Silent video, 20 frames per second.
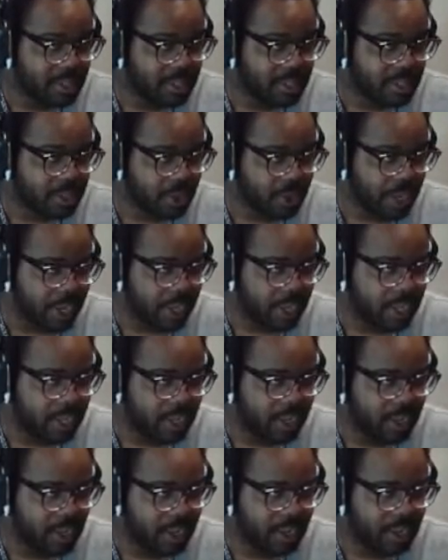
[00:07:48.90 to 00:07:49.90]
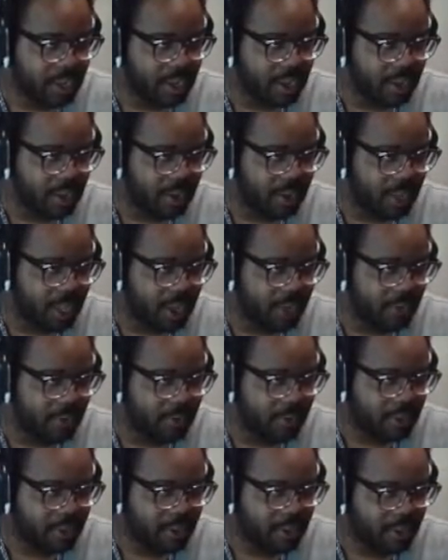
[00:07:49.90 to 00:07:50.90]
So like
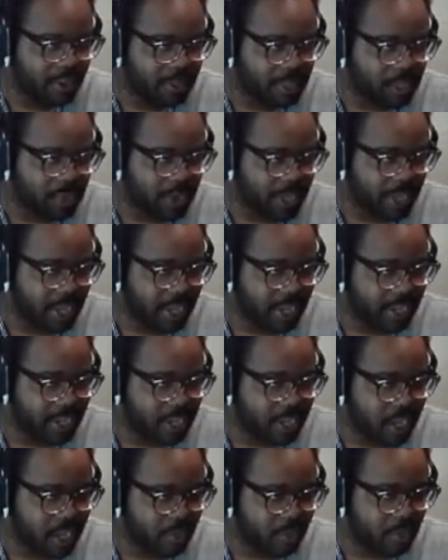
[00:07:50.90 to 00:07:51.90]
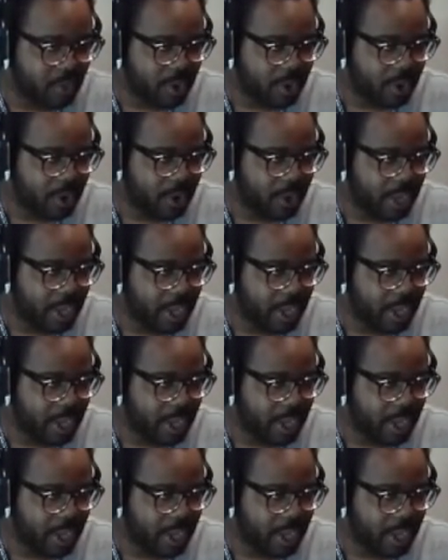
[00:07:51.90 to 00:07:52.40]
between like a top runner and